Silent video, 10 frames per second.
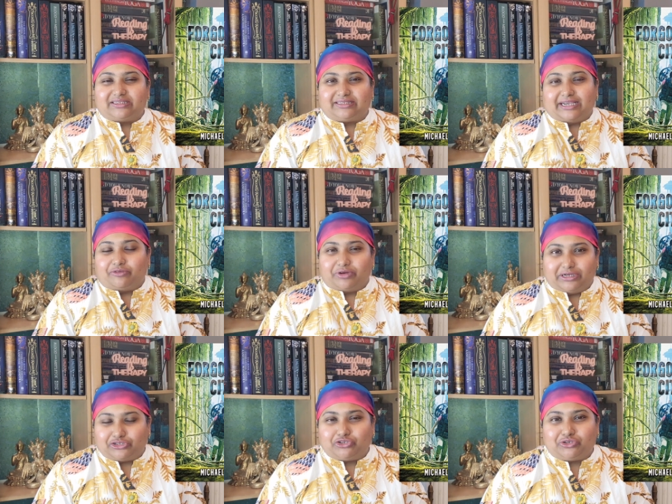
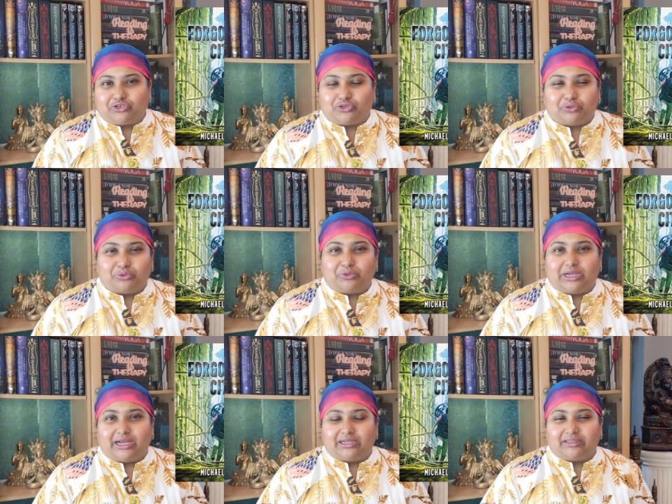synchronous to
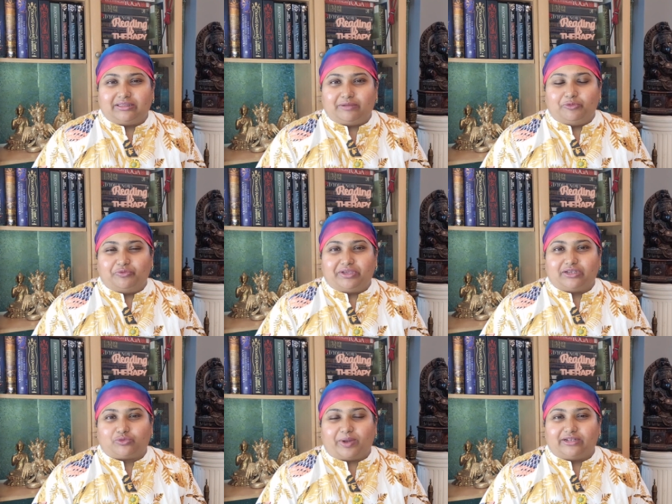the
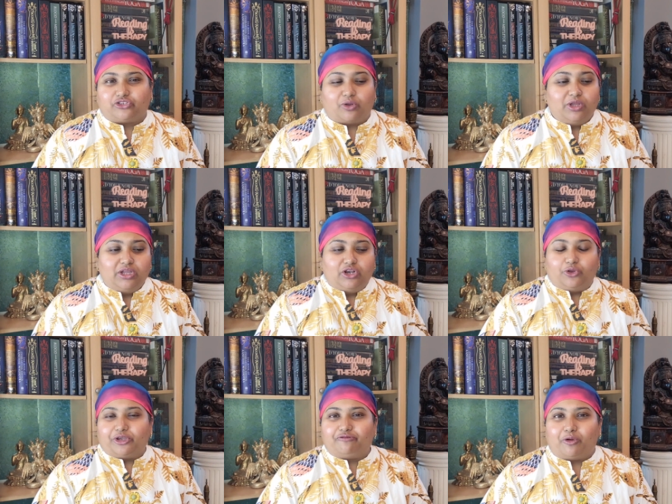movie as well. So
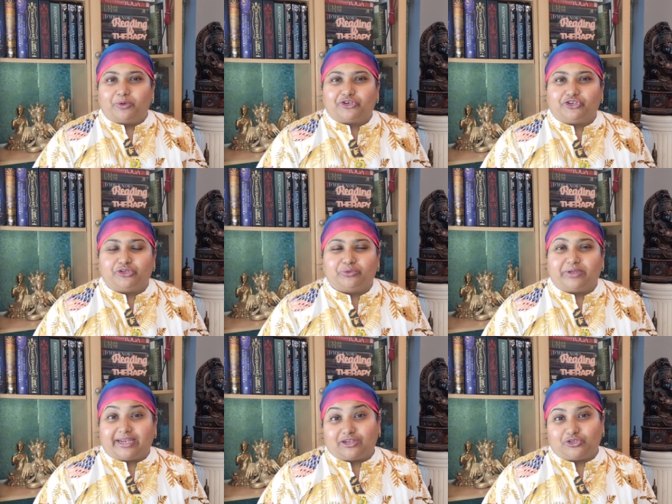looking forward
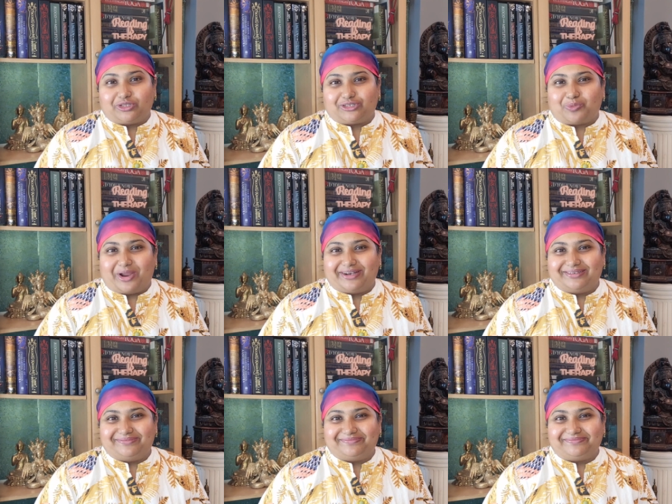to getting to this one.